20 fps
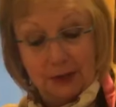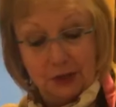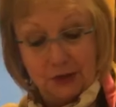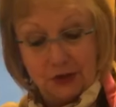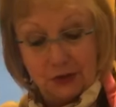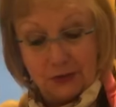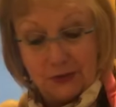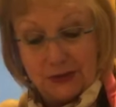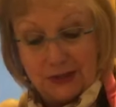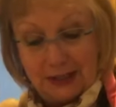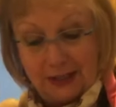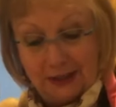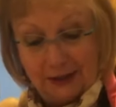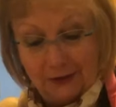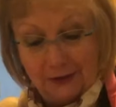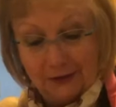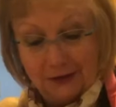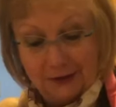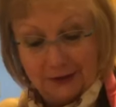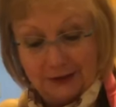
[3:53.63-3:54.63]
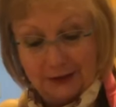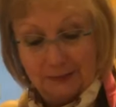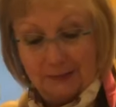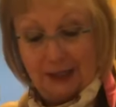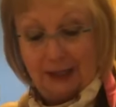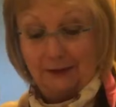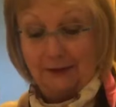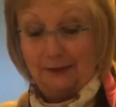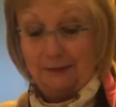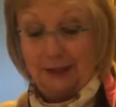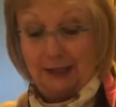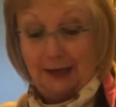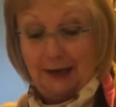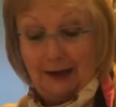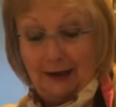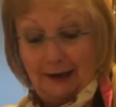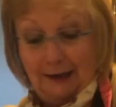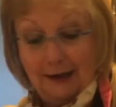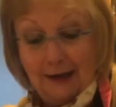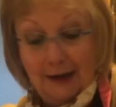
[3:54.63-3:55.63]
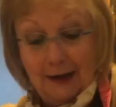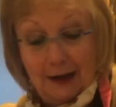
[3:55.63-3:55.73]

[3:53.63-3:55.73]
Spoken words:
juice here to make lemonade.